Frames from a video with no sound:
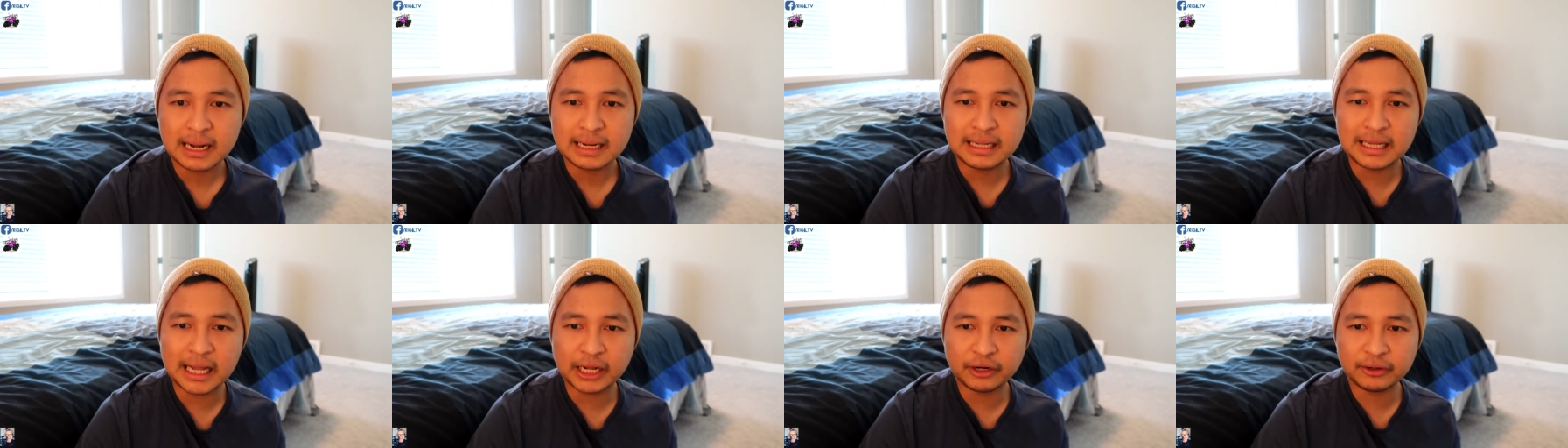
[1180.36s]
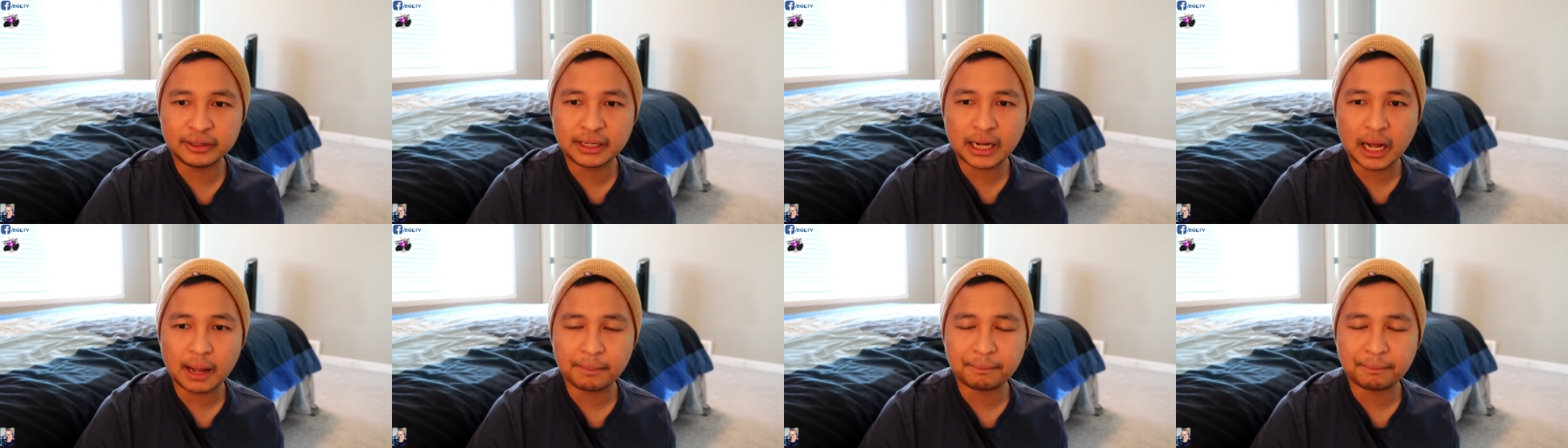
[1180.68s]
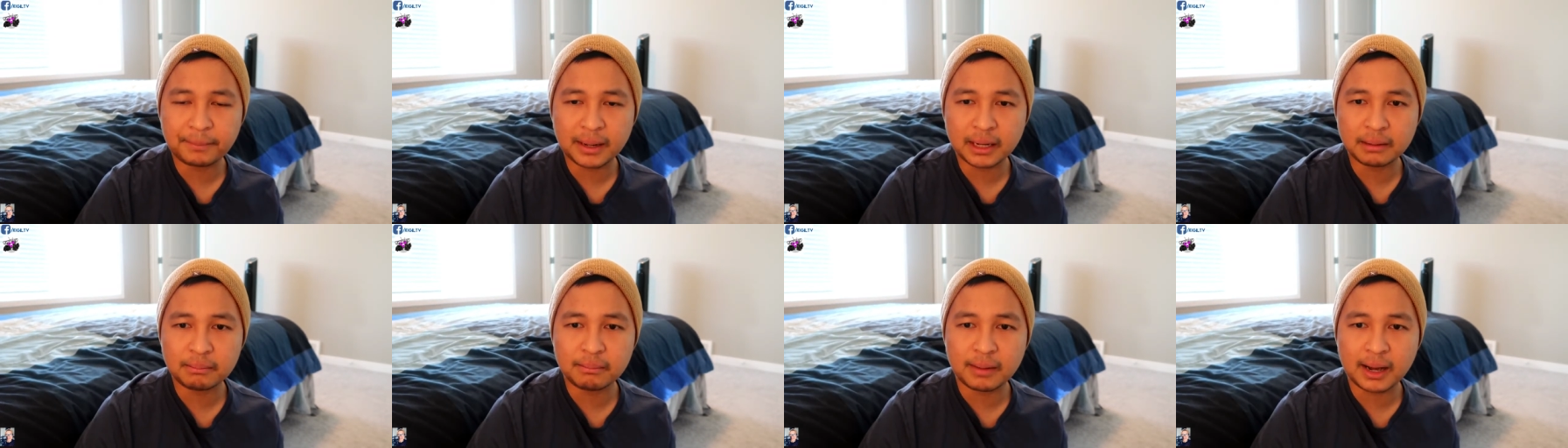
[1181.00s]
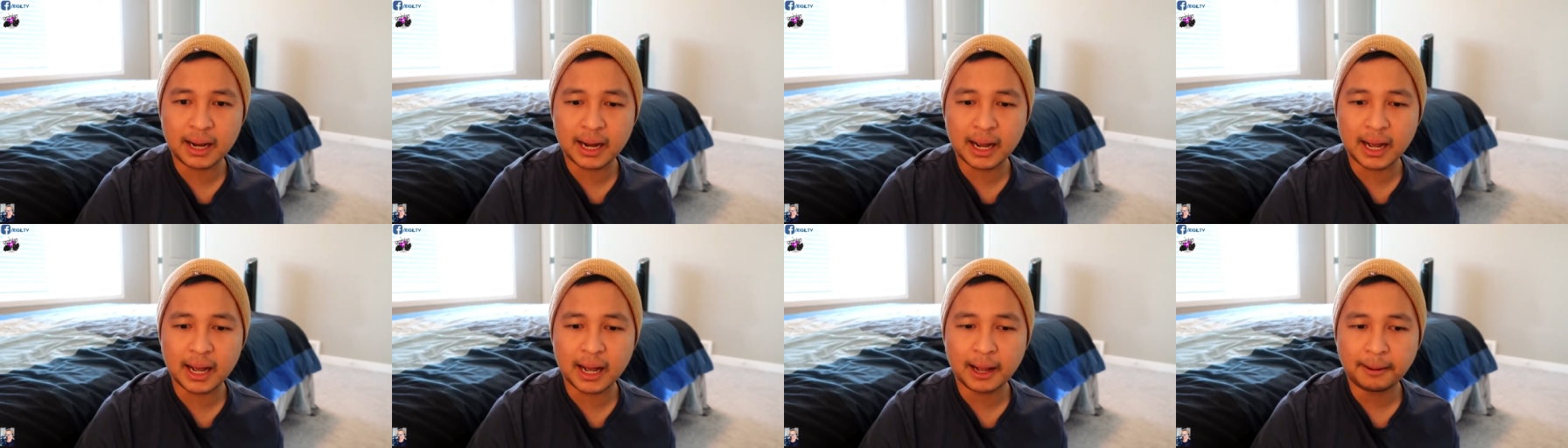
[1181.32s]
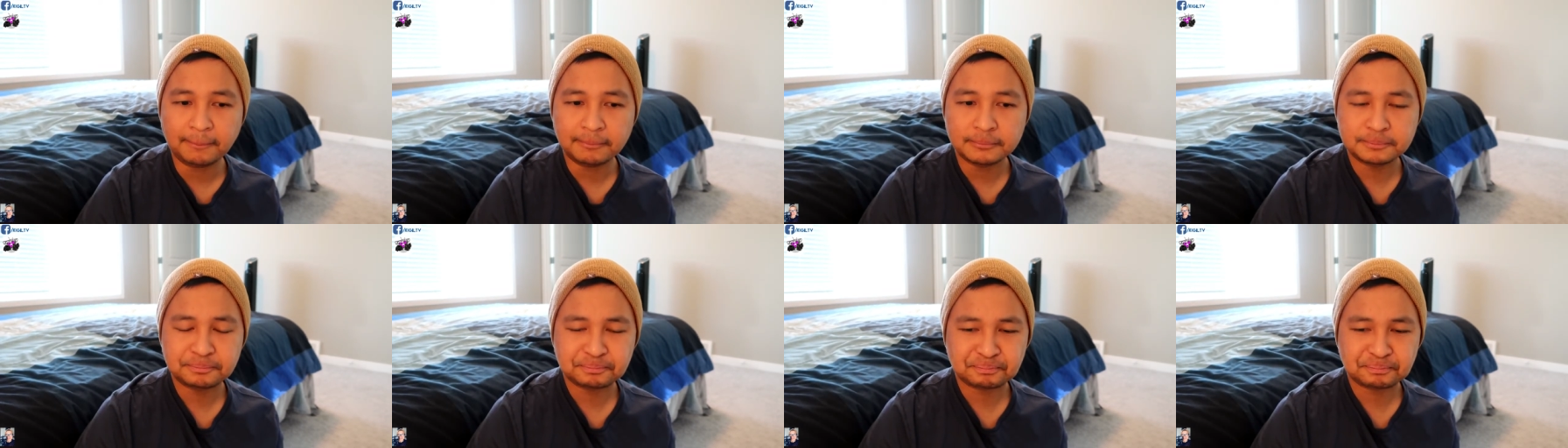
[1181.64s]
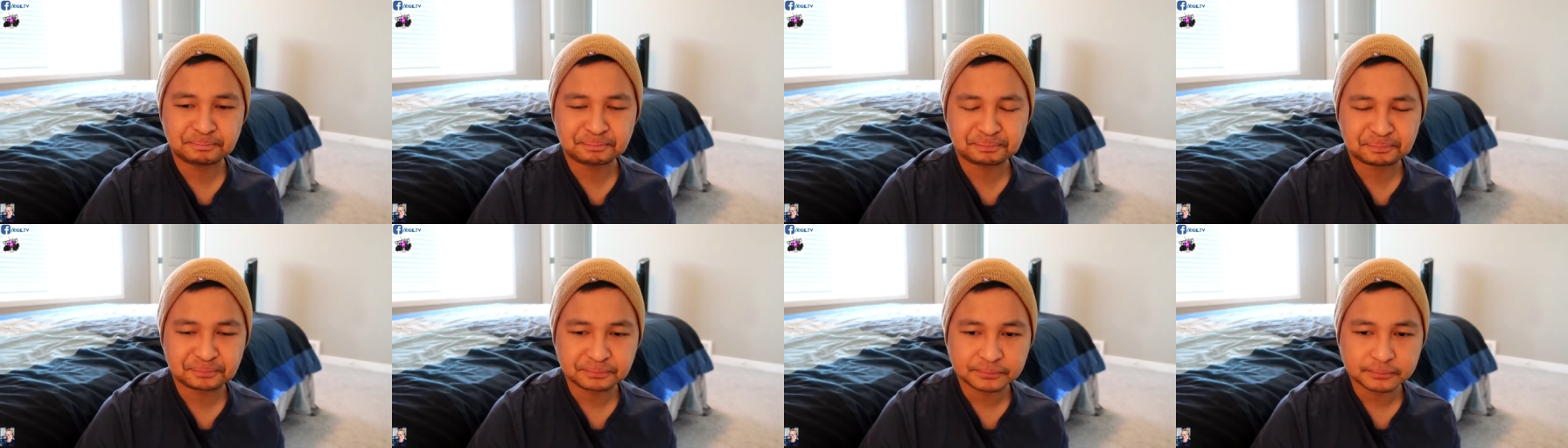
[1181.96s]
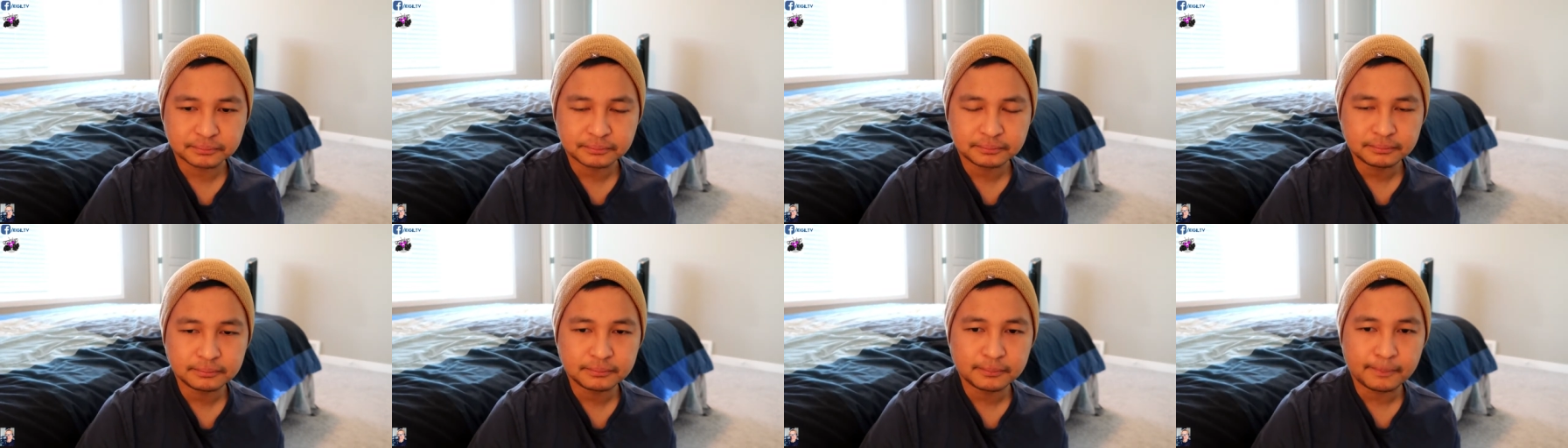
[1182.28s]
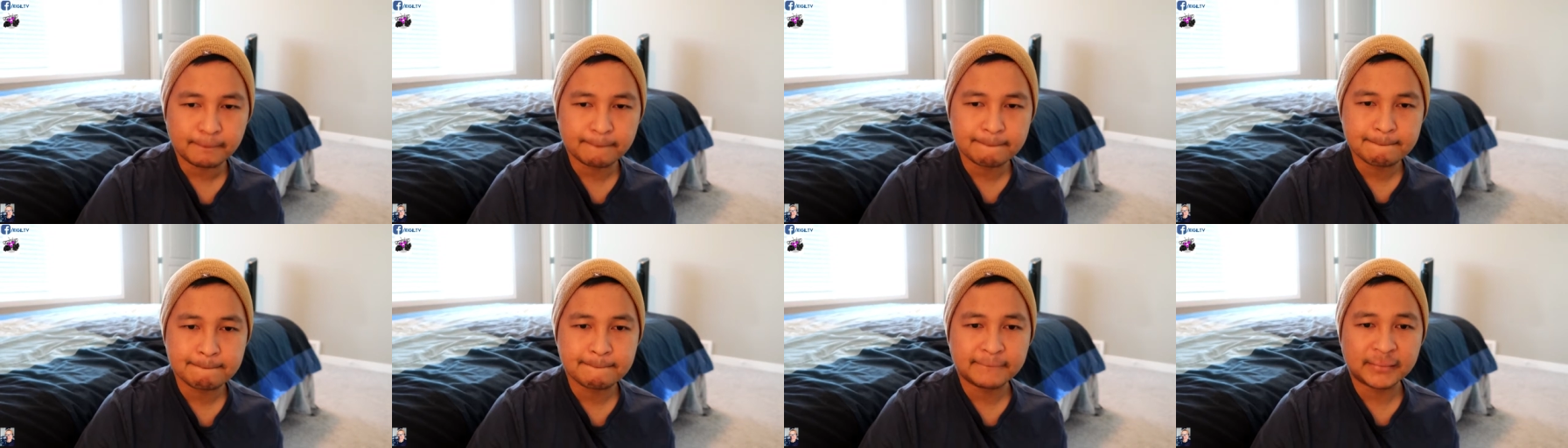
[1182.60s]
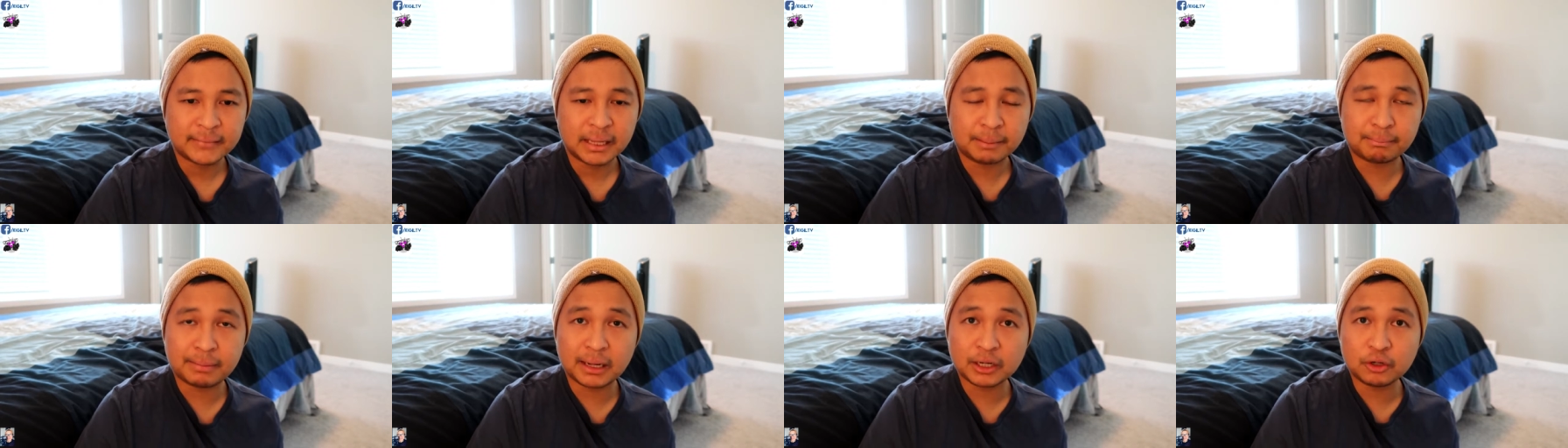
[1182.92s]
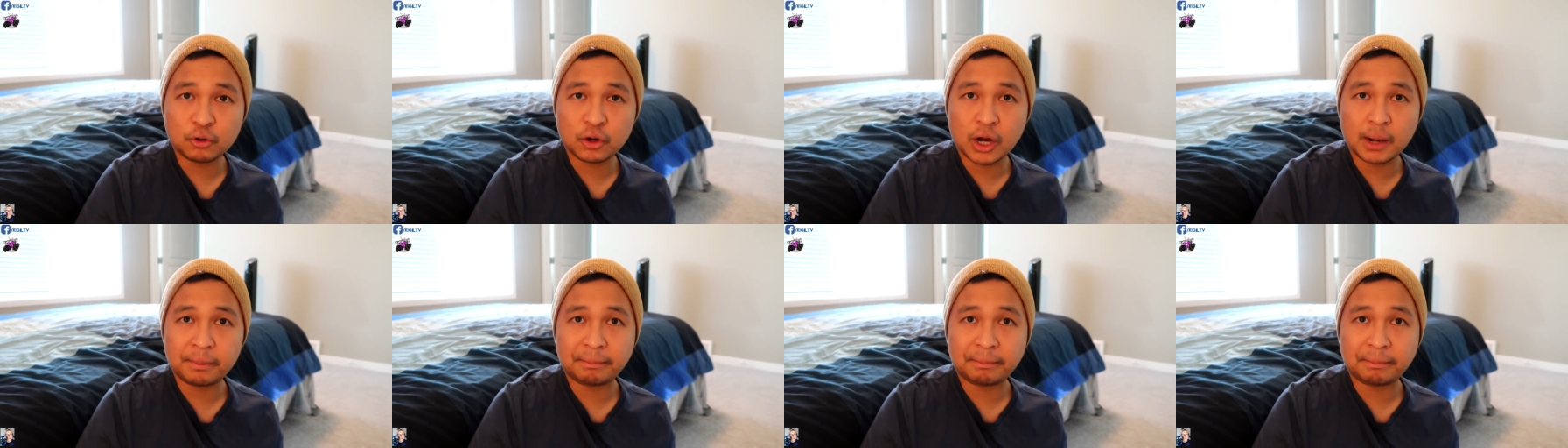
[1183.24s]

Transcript: lalo na kapag mga bago